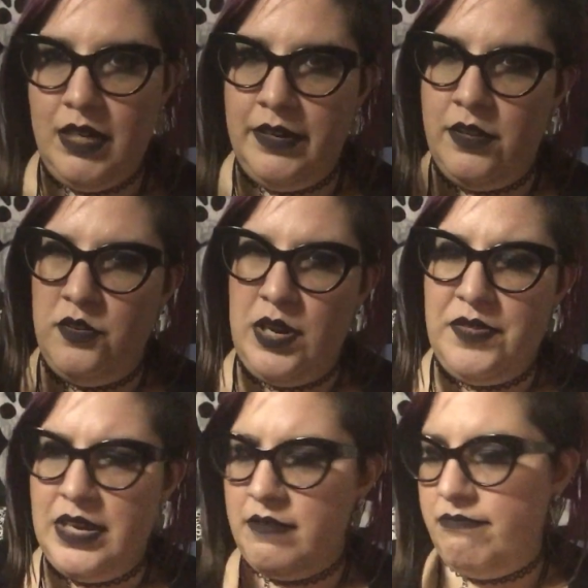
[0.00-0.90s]
I
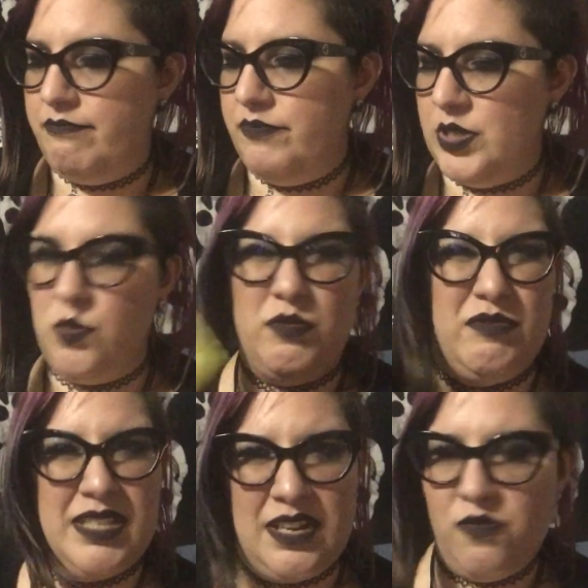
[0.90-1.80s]
think this
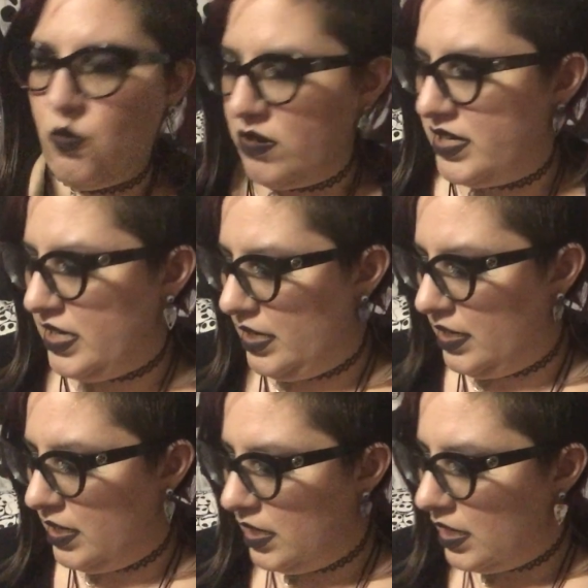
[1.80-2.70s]
one was like
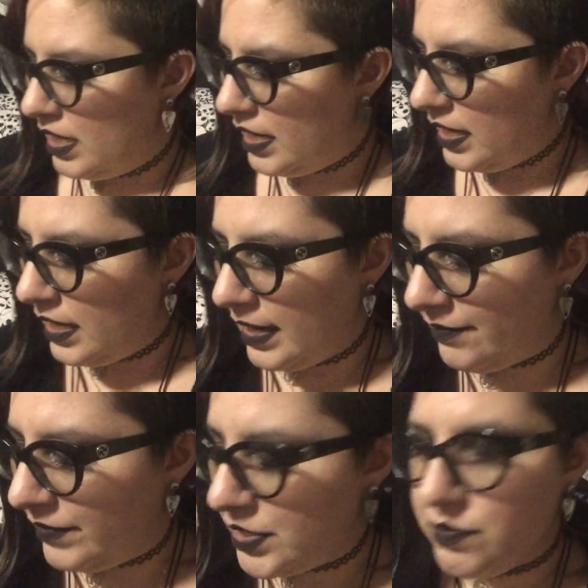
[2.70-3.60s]
14,
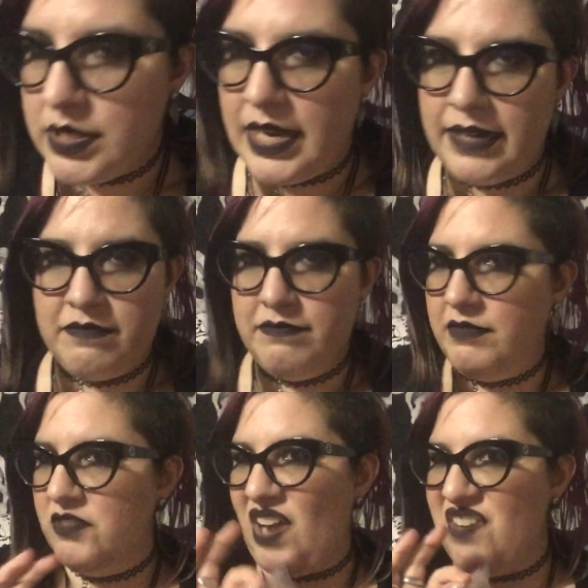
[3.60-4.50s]
and this was like
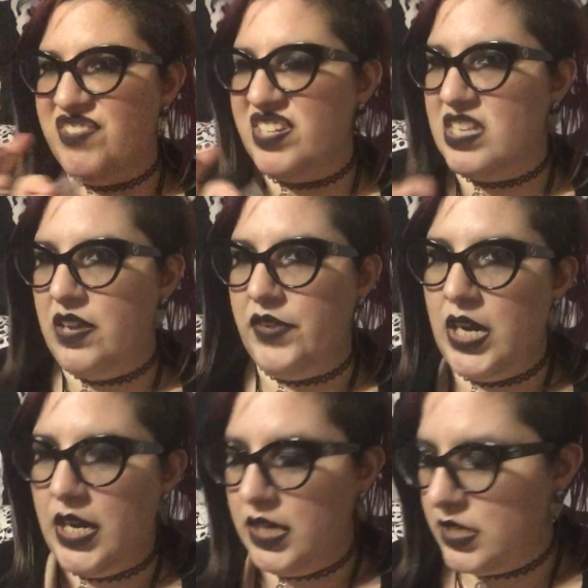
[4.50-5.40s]
5, 6, 7,
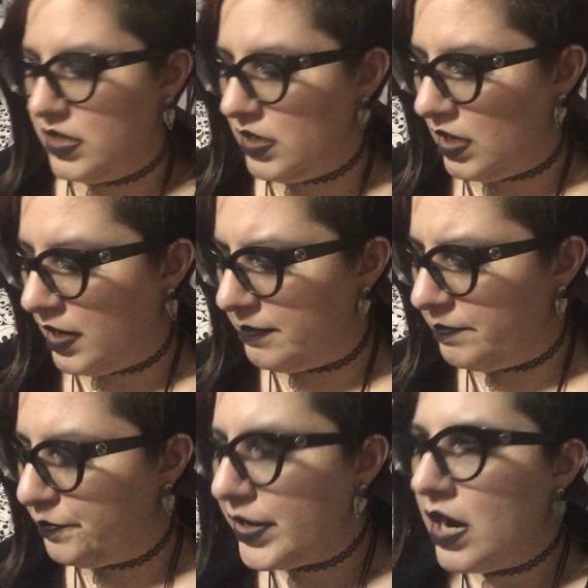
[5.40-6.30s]
8.
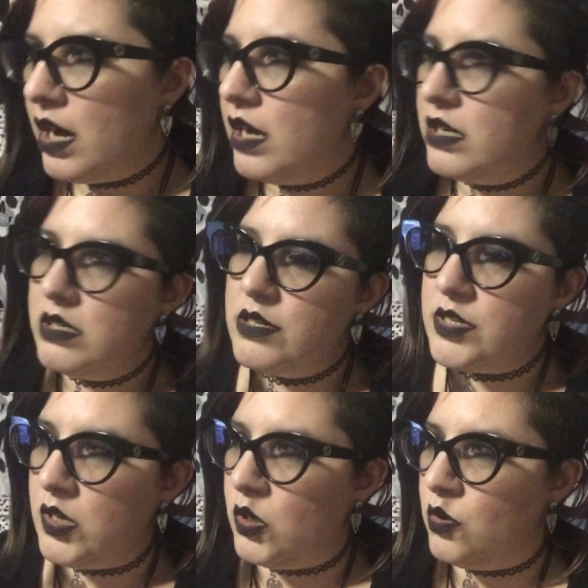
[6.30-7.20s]

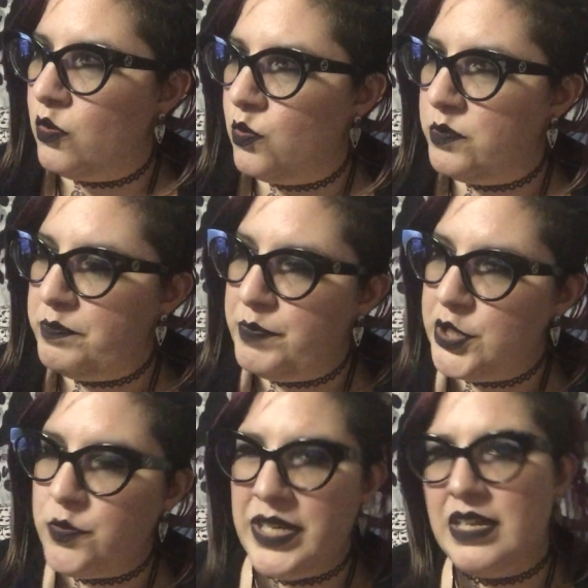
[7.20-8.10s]
So
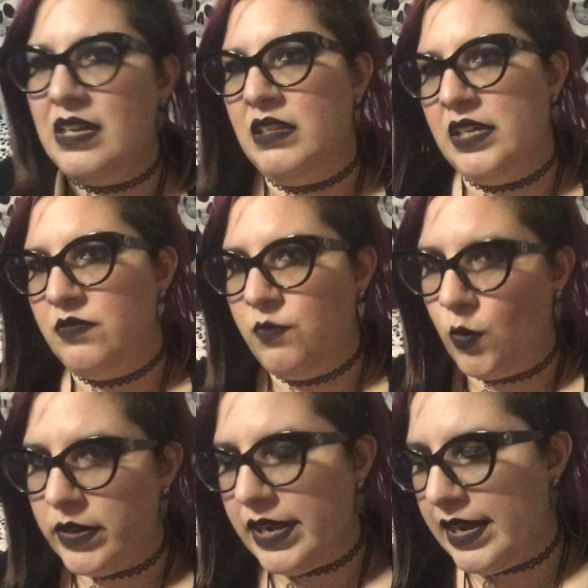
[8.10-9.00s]
between that, like
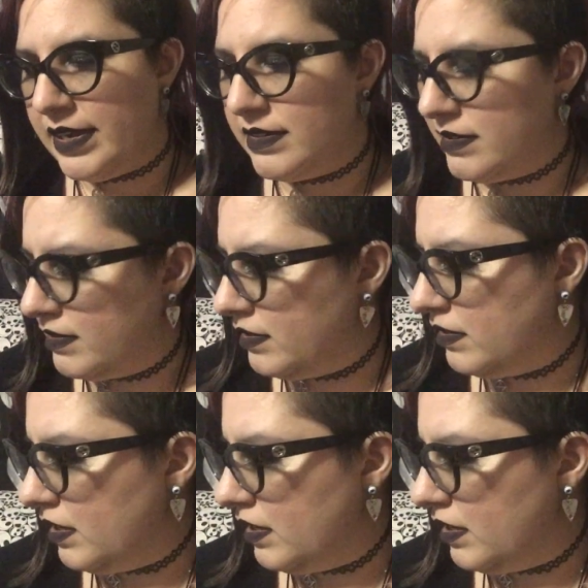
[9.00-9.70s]
48,